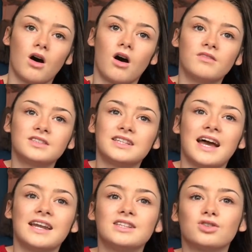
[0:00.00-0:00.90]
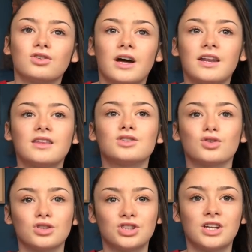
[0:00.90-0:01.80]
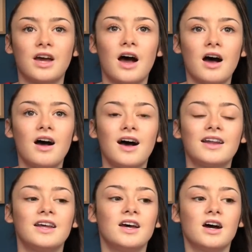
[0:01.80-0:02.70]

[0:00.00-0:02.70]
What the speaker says: obviously anything touching it hurt, and